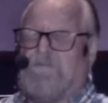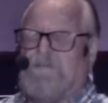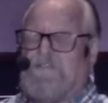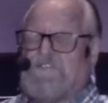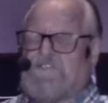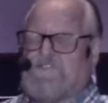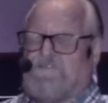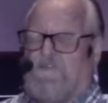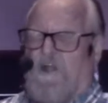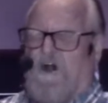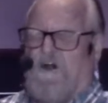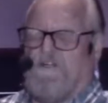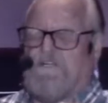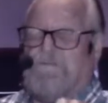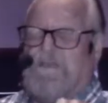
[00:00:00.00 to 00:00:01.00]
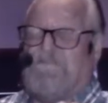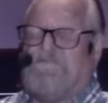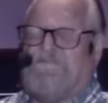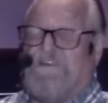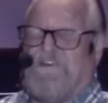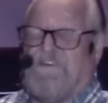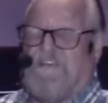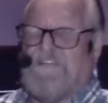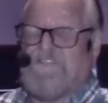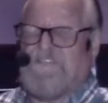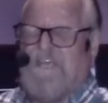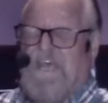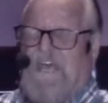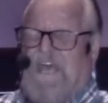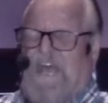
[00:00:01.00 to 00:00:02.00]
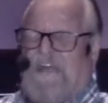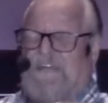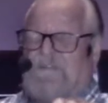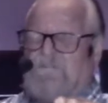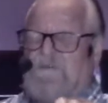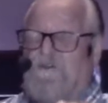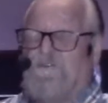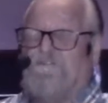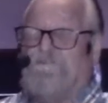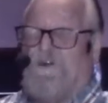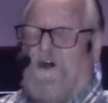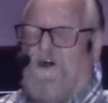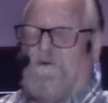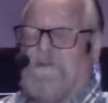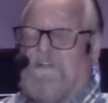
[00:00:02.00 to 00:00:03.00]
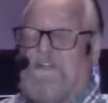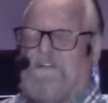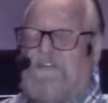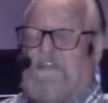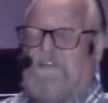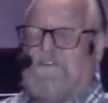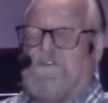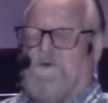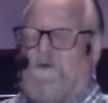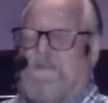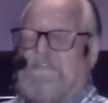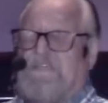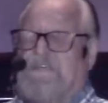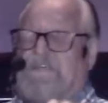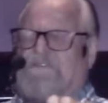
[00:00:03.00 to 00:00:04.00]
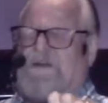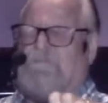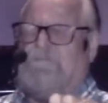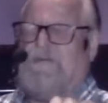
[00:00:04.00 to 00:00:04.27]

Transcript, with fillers: to be strong, to be fearless, and to move forward in the anointing and the